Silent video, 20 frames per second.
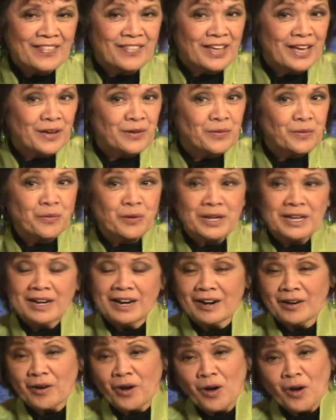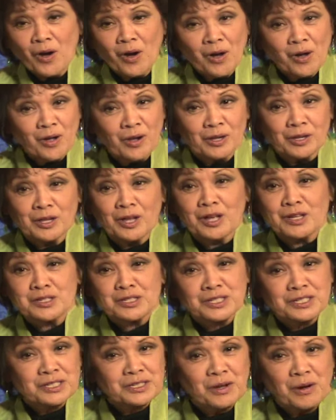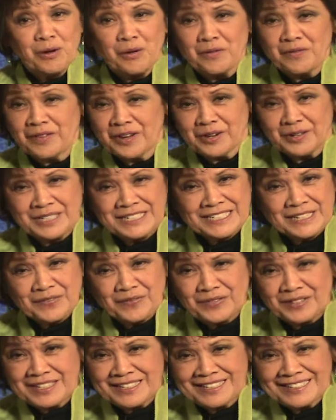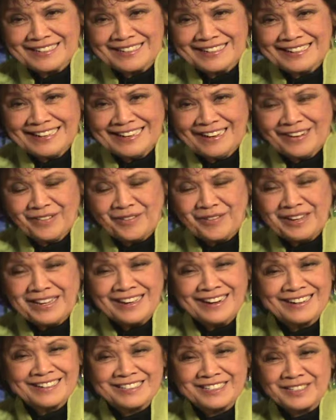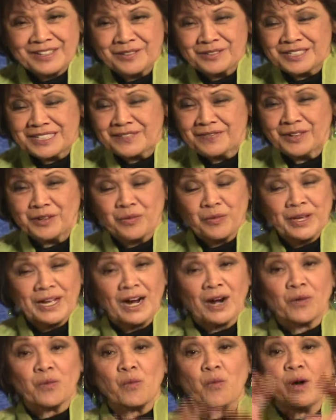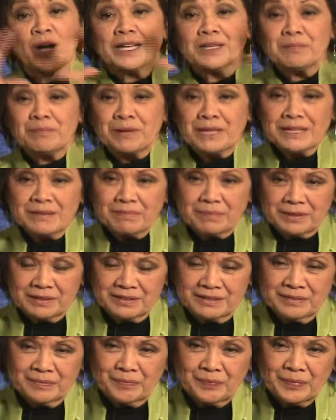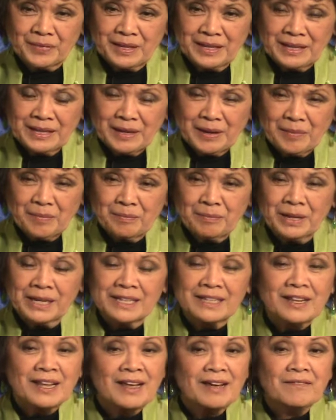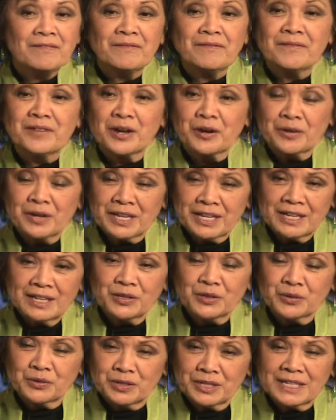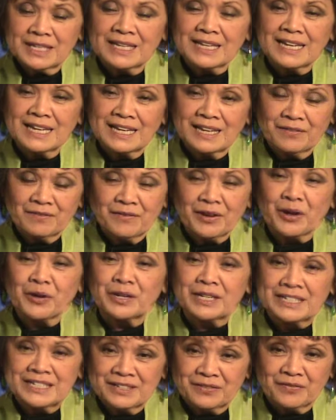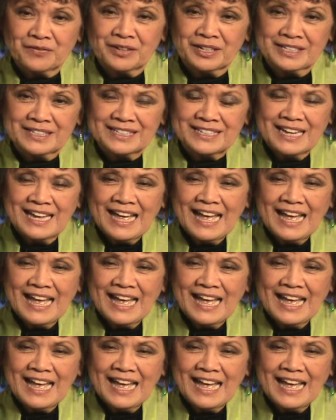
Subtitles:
that we are all so very different. We are so different. We are one people, but very unique and very different.